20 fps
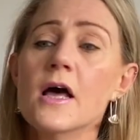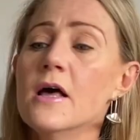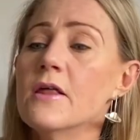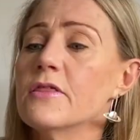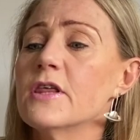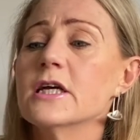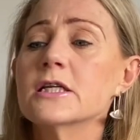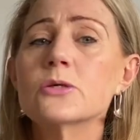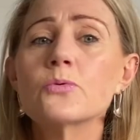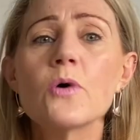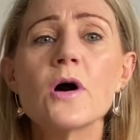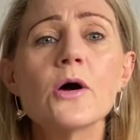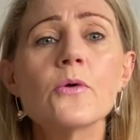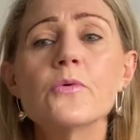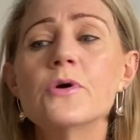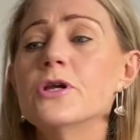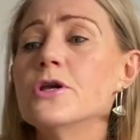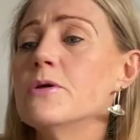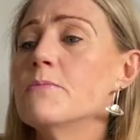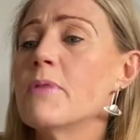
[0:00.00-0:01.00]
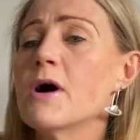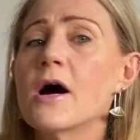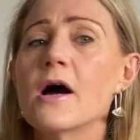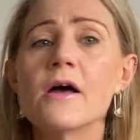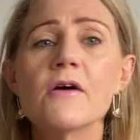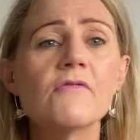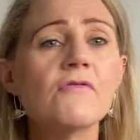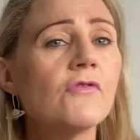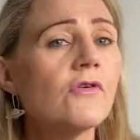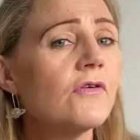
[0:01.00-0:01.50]
That's why when you buy a
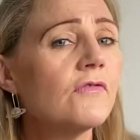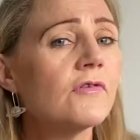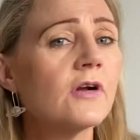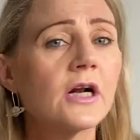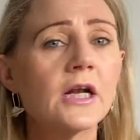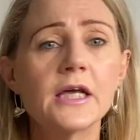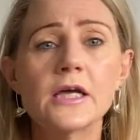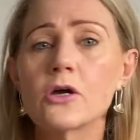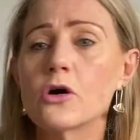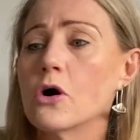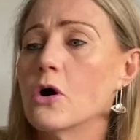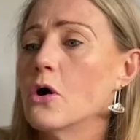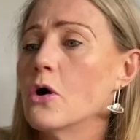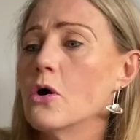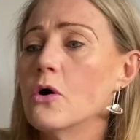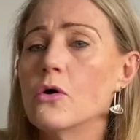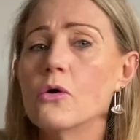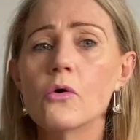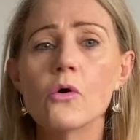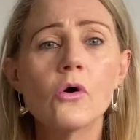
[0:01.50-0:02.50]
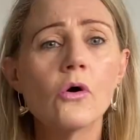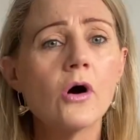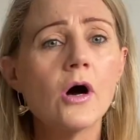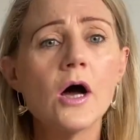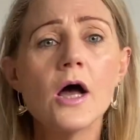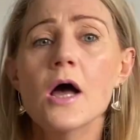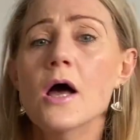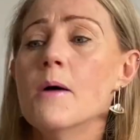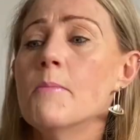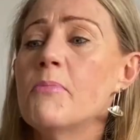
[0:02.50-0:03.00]
Veuve Clicquot or
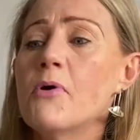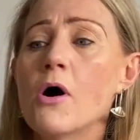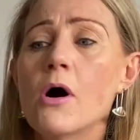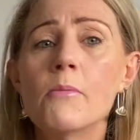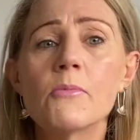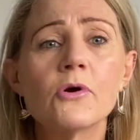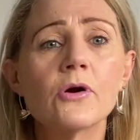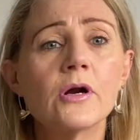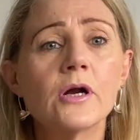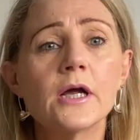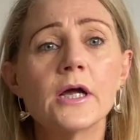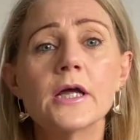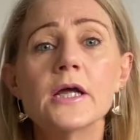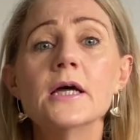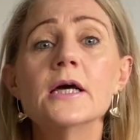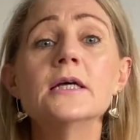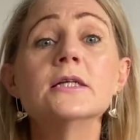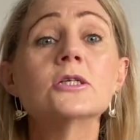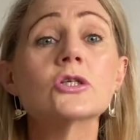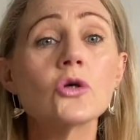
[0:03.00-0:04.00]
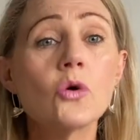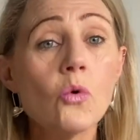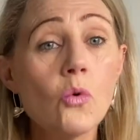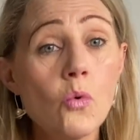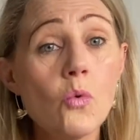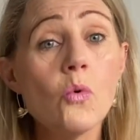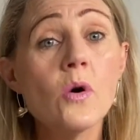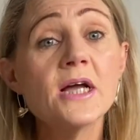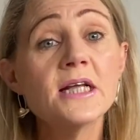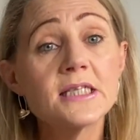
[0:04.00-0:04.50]
Pommery, it's
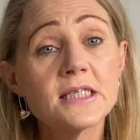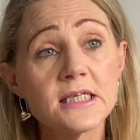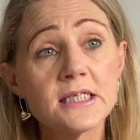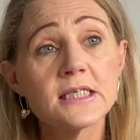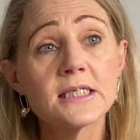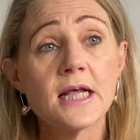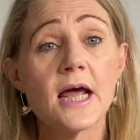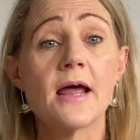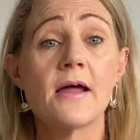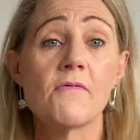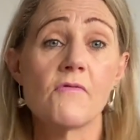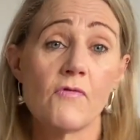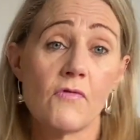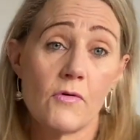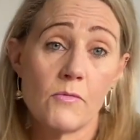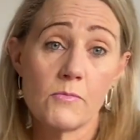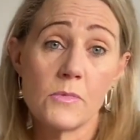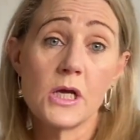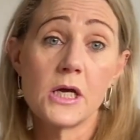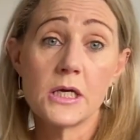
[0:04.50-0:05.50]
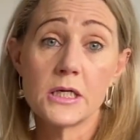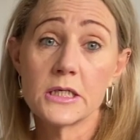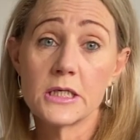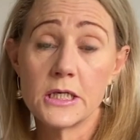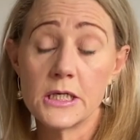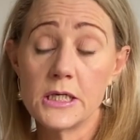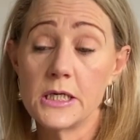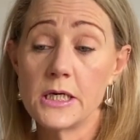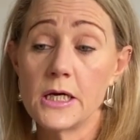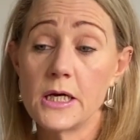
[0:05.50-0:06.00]
always the same from year to
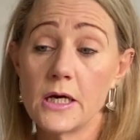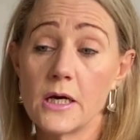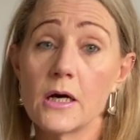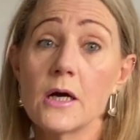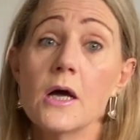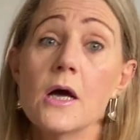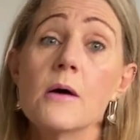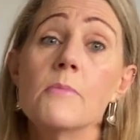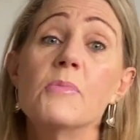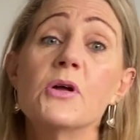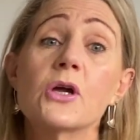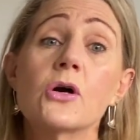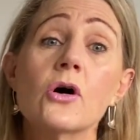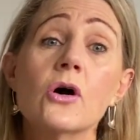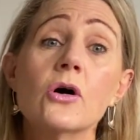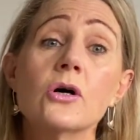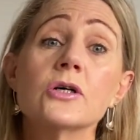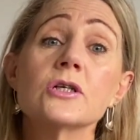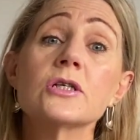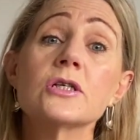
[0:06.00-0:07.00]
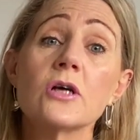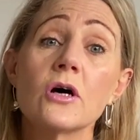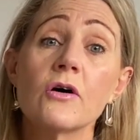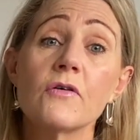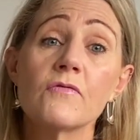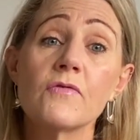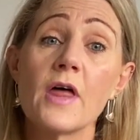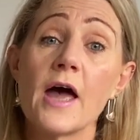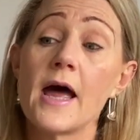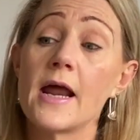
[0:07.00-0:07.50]
year, because
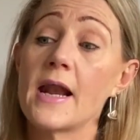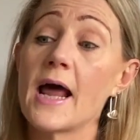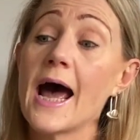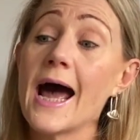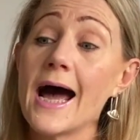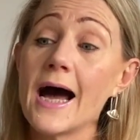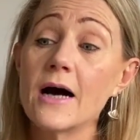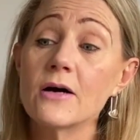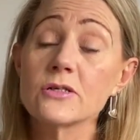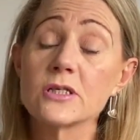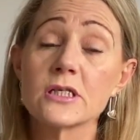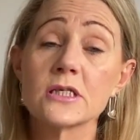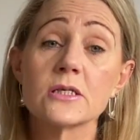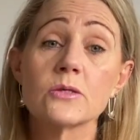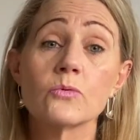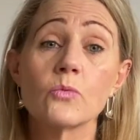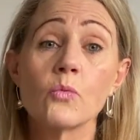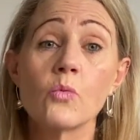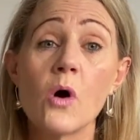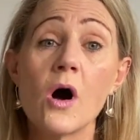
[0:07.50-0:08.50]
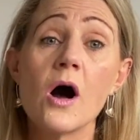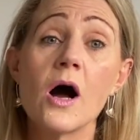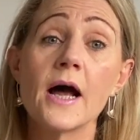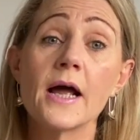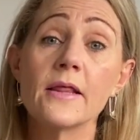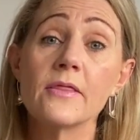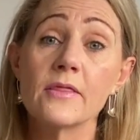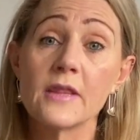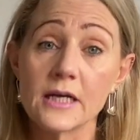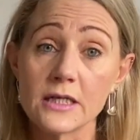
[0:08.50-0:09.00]
of that house
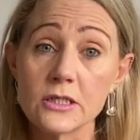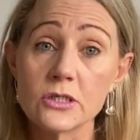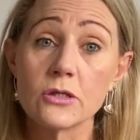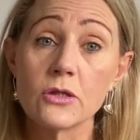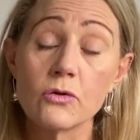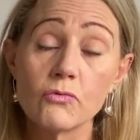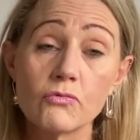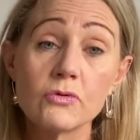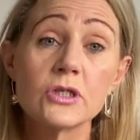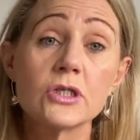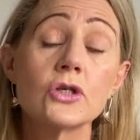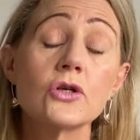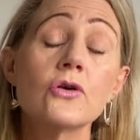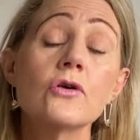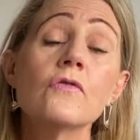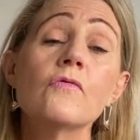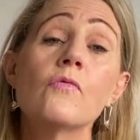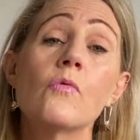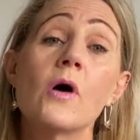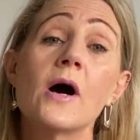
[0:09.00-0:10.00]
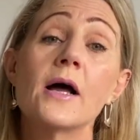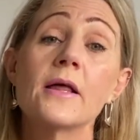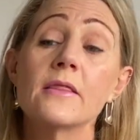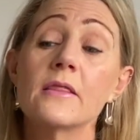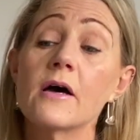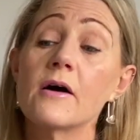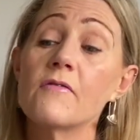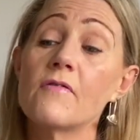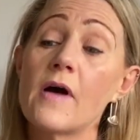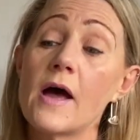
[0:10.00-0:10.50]
wine, that the reserve wine
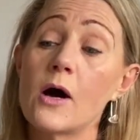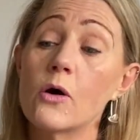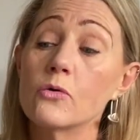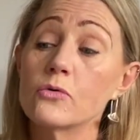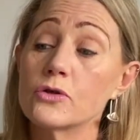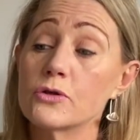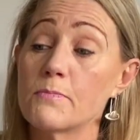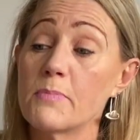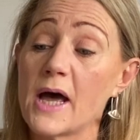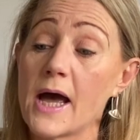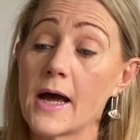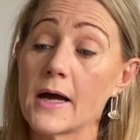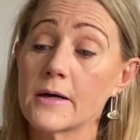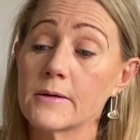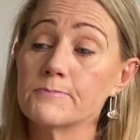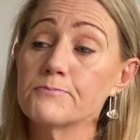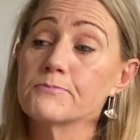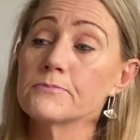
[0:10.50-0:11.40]
they've held back.